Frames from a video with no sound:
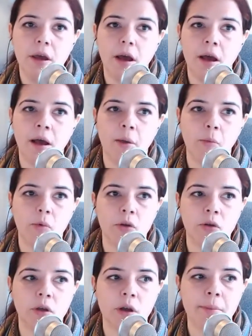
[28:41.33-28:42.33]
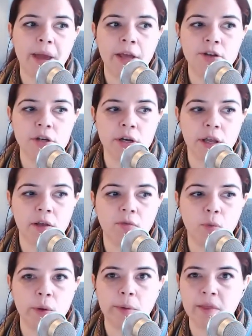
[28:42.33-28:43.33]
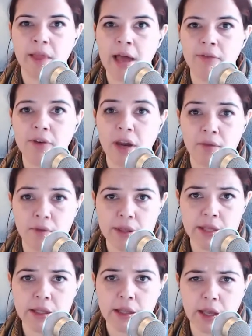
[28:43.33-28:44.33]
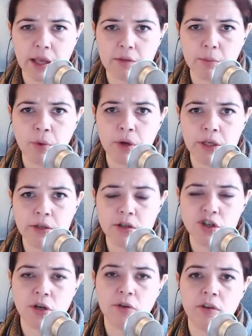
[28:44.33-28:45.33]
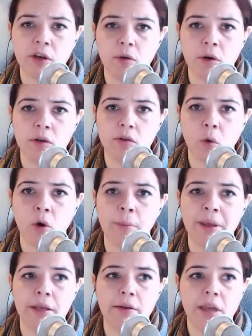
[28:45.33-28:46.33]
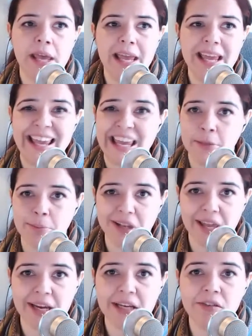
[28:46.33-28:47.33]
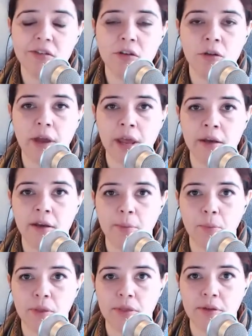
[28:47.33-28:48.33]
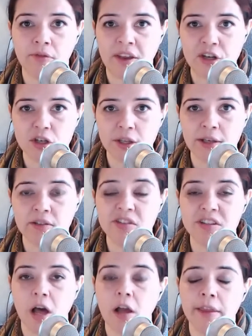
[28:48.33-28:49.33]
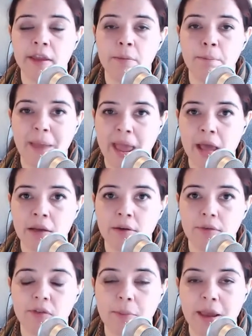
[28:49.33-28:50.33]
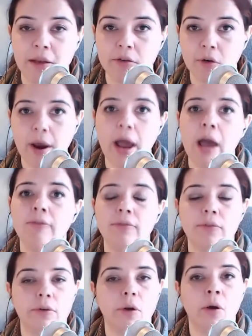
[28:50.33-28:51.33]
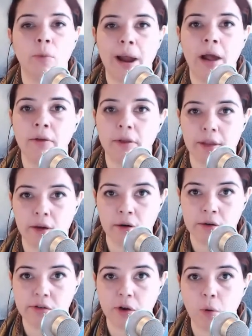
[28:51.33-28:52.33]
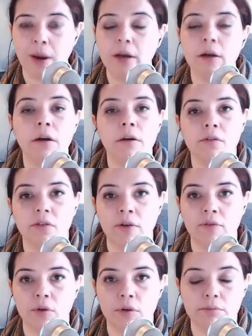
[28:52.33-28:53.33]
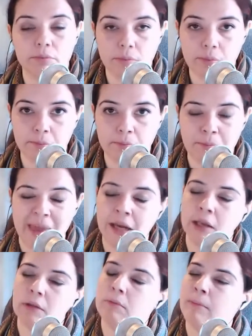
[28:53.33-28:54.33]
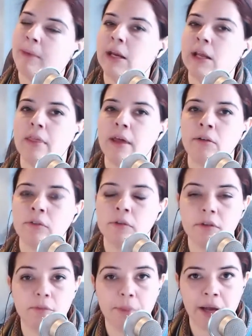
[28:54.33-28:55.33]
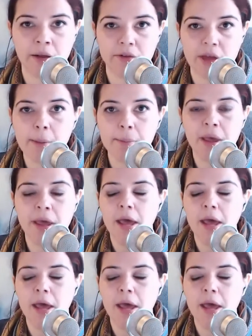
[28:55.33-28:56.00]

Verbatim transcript: Um, you can imagine if we left everything that gets put into geosynchronous orbit in place, you'd end up with eventually a solid band of spacecraft around the Earth's equator, several many, many thousands of miles up.